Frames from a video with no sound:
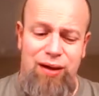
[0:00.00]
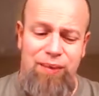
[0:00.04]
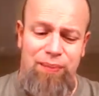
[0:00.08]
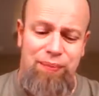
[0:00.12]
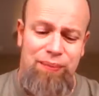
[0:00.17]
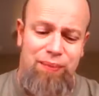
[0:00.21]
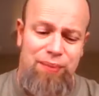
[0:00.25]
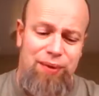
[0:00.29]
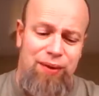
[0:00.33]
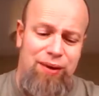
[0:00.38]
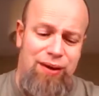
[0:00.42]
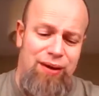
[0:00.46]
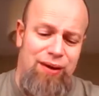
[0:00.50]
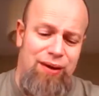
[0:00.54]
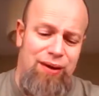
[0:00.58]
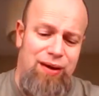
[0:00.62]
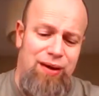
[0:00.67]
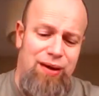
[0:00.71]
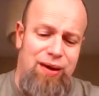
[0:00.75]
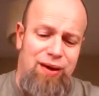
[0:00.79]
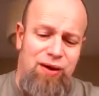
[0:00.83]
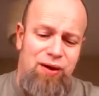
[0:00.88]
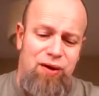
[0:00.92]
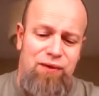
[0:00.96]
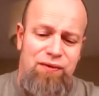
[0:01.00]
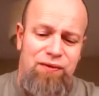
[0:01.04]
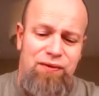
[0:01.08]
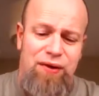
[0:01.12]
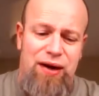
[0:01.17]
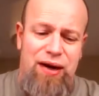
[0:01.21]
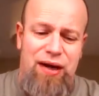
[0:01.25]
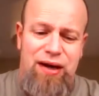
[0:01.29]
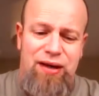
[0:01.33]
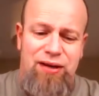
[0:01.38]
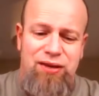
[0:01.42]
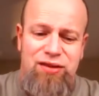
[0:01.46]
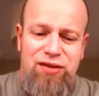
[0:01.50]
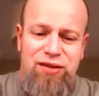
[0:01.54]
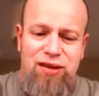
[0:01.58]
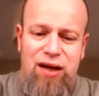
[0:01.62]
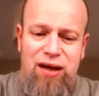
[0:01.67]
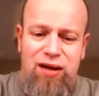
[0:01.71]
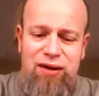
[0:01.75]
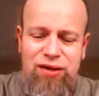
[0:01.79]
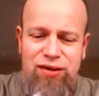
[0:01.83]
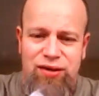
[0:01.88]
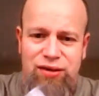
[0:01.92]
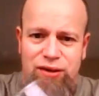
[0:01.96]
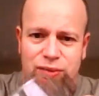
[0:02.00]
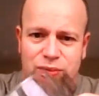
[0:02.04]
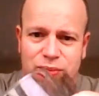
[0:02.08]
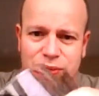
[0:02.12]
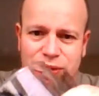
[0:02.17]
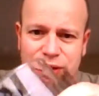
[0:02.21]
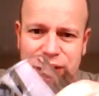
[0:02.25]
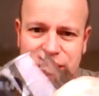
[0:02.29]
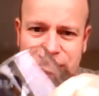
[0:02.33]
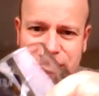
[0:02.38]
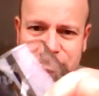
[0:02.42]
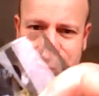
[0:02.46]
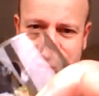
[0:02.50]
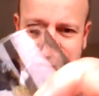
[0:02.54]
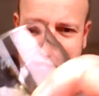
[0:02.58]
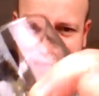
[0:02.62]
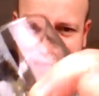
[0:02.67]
Um, got feeling. So let's see what she